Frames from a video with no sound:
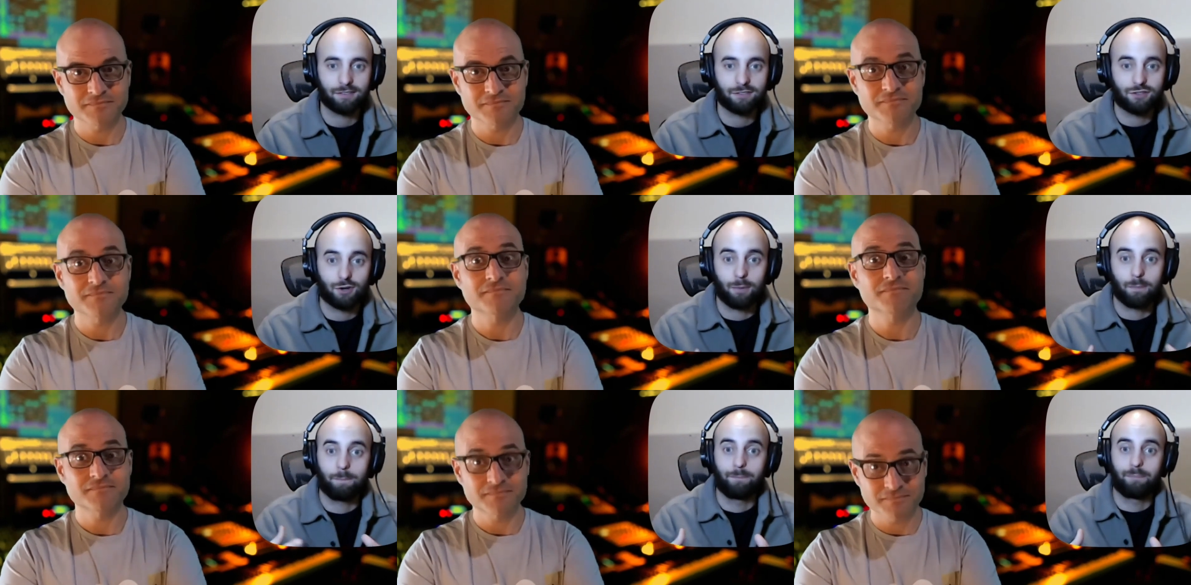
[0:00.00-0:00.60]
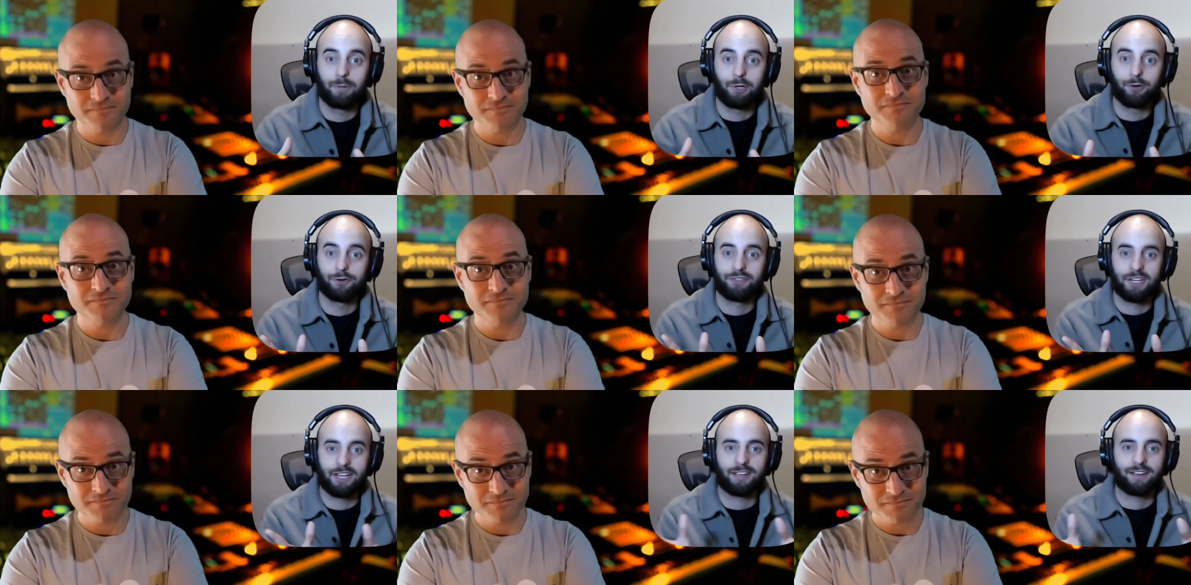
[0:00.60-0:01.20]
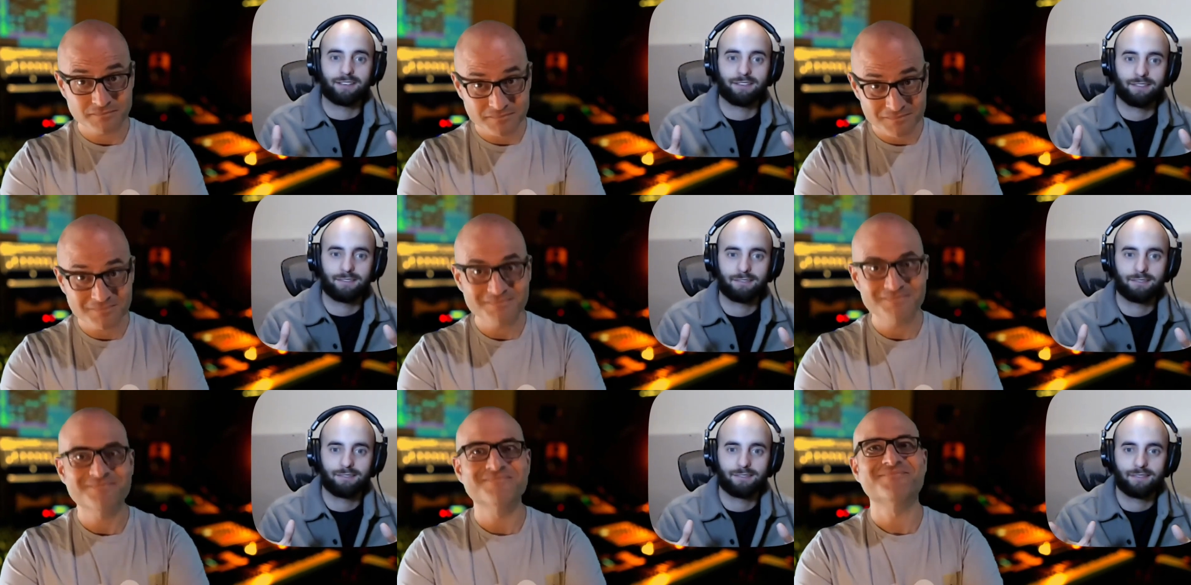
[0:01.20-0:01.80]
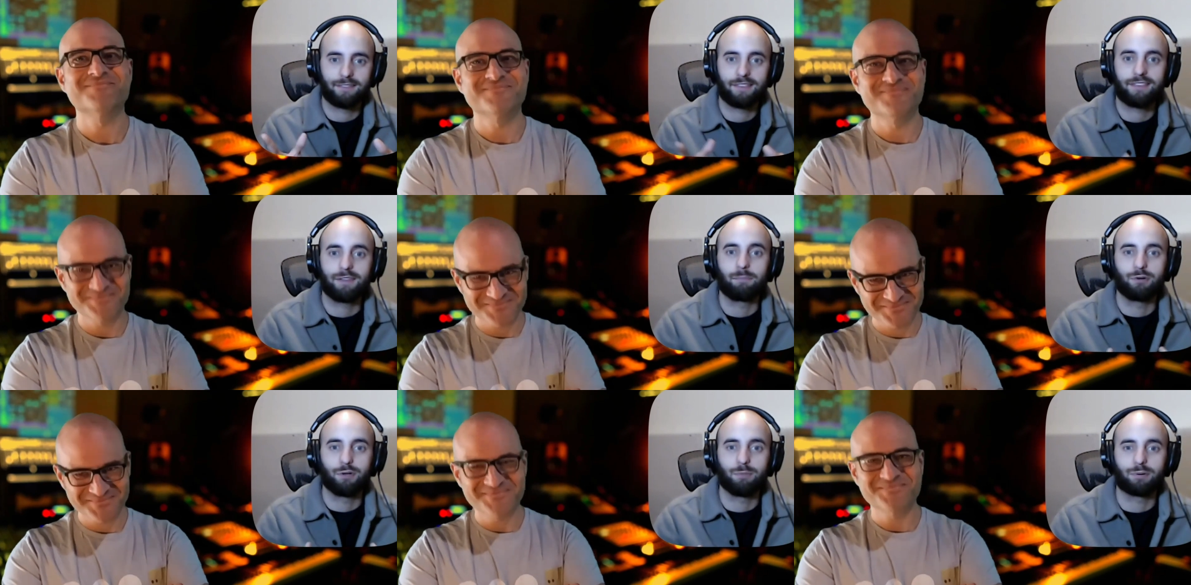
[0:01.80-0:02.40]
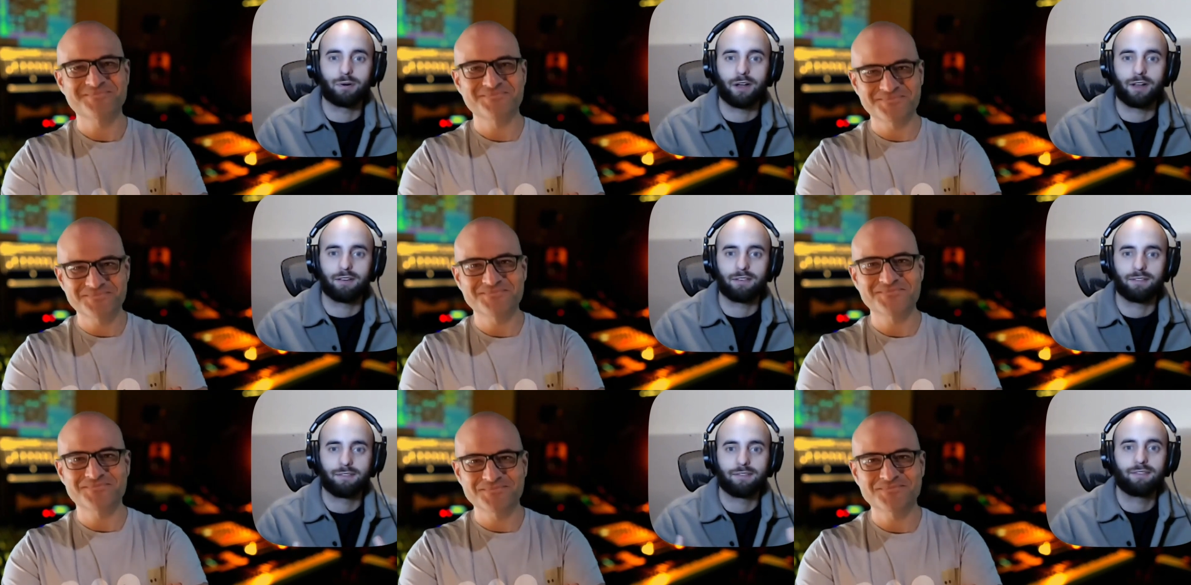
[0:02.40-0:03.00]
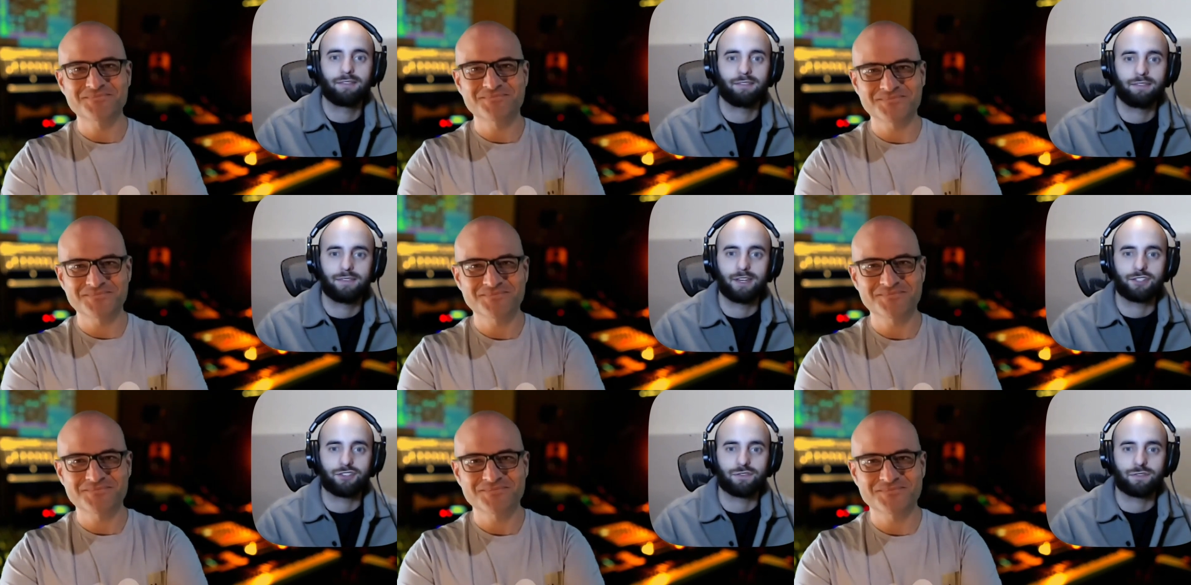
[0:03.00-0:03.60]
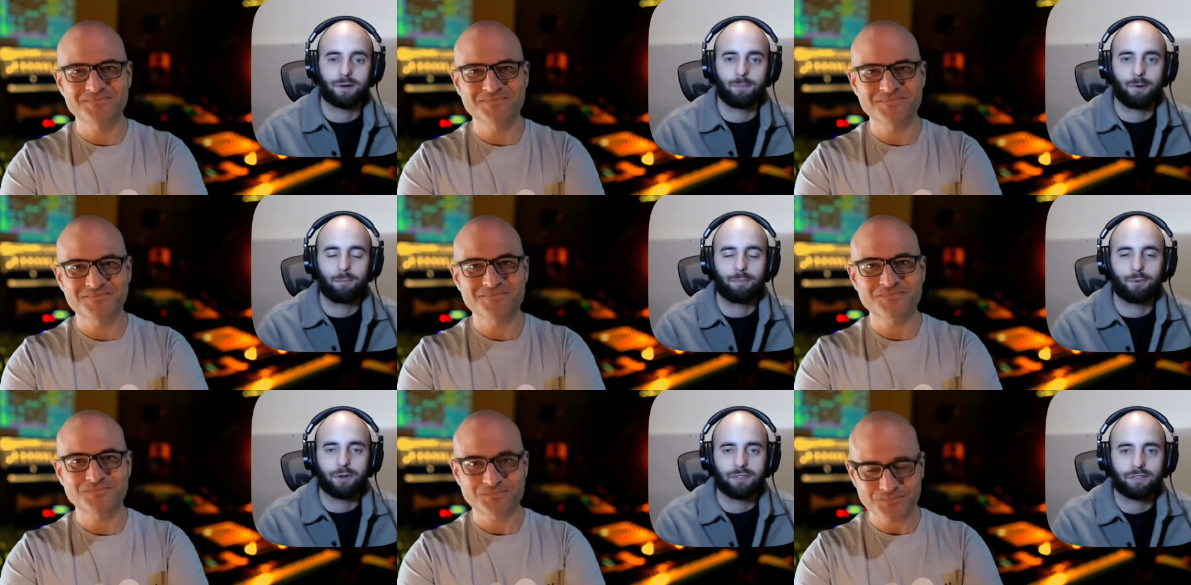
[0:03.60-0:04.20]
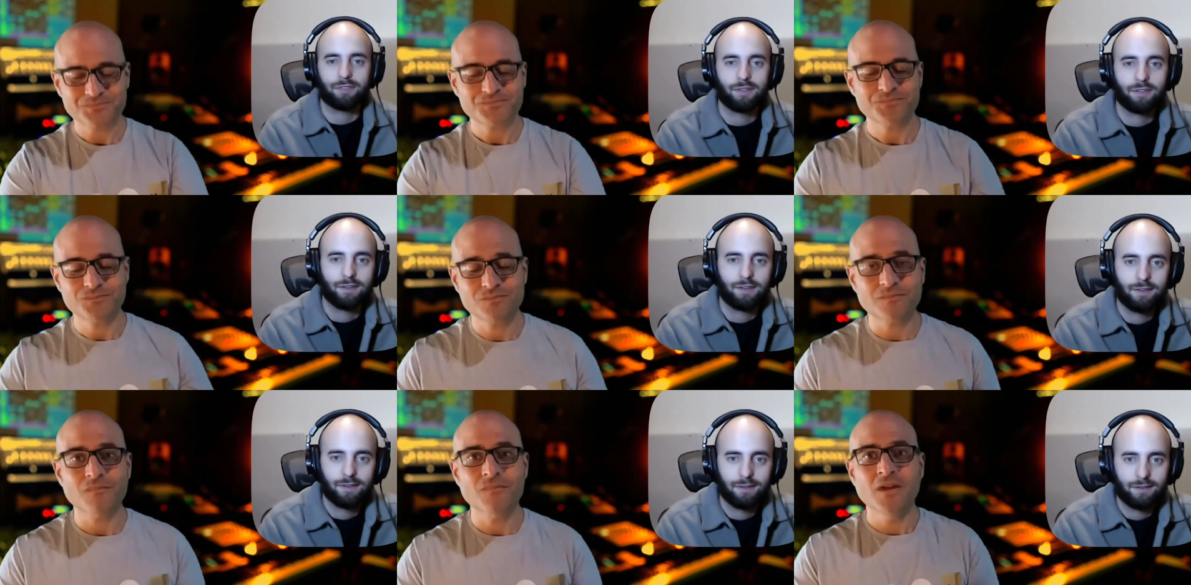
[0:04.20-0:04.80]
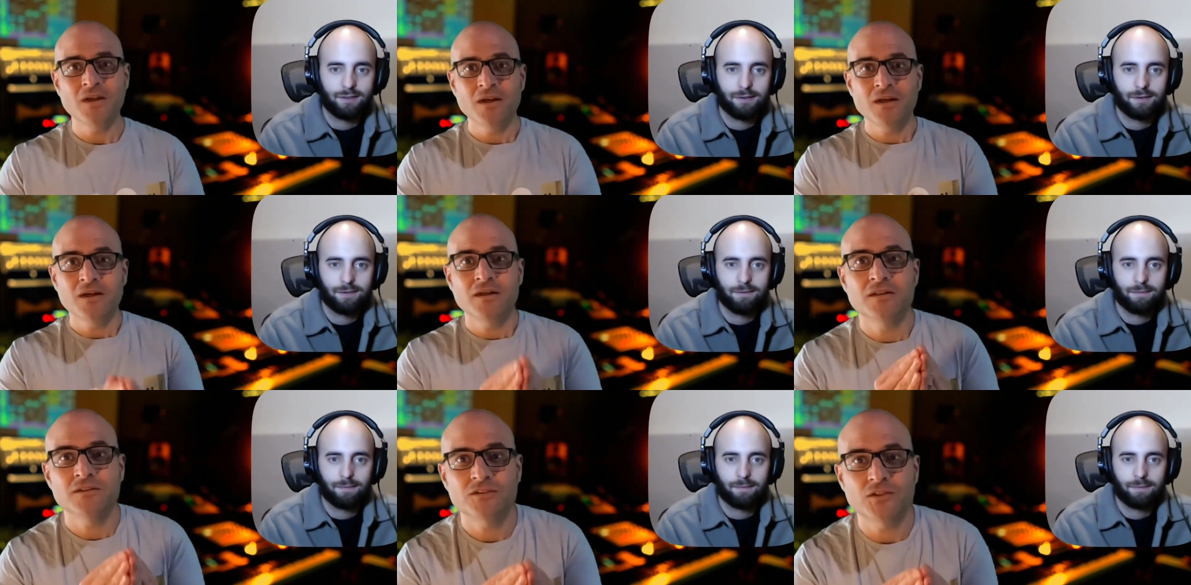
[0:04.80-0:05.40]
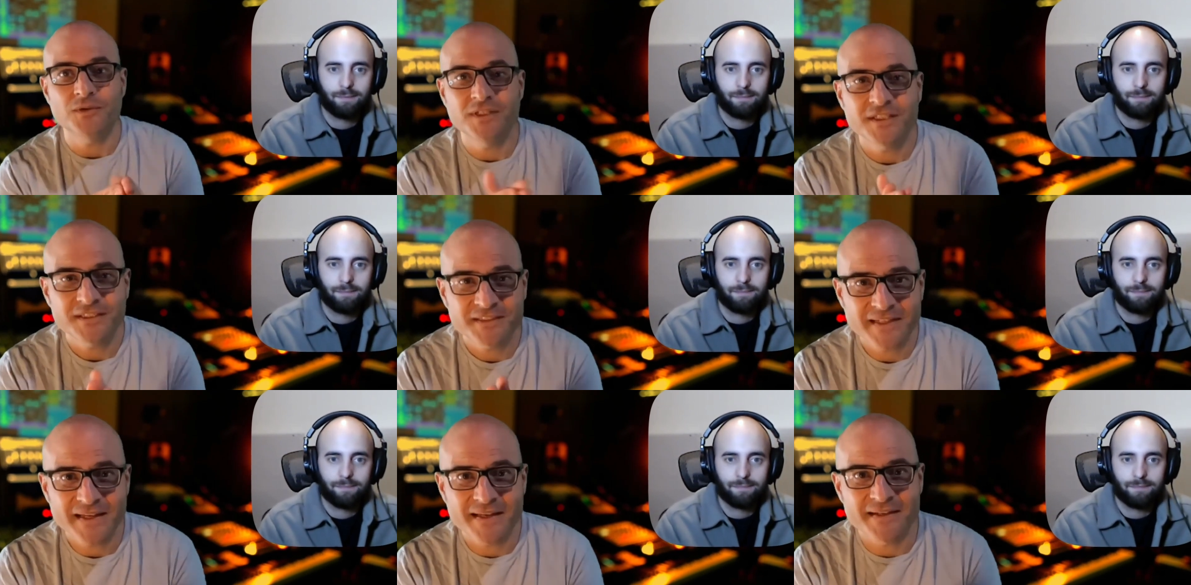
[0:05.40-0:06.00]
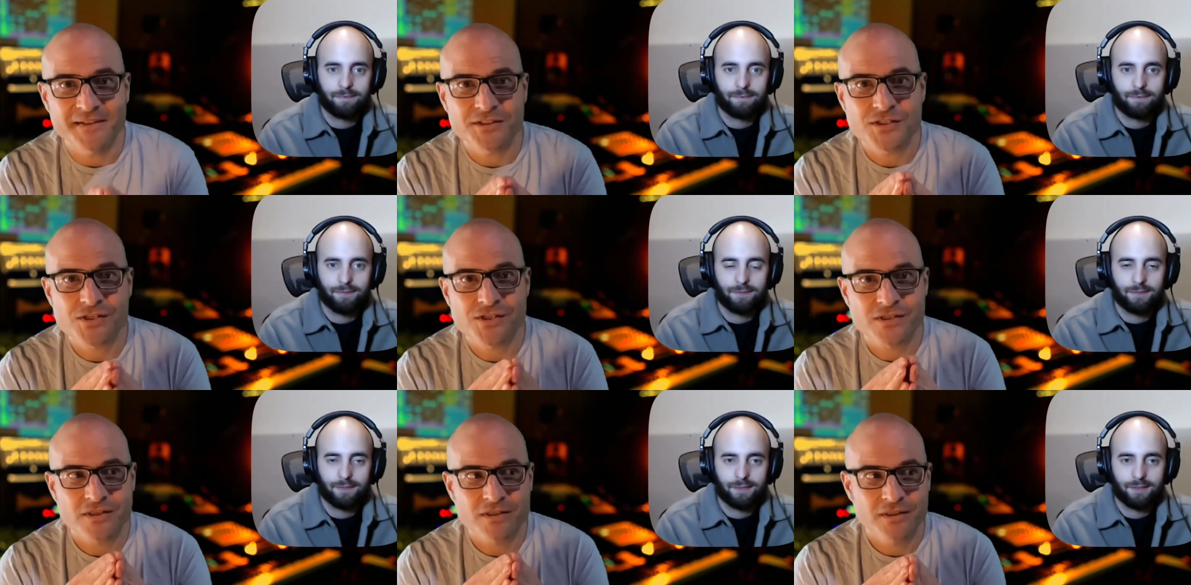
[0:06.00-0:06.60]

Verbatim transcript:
Speaker 1: start building the blueprint that you've come up with.
Speaker 2: So, in a sense,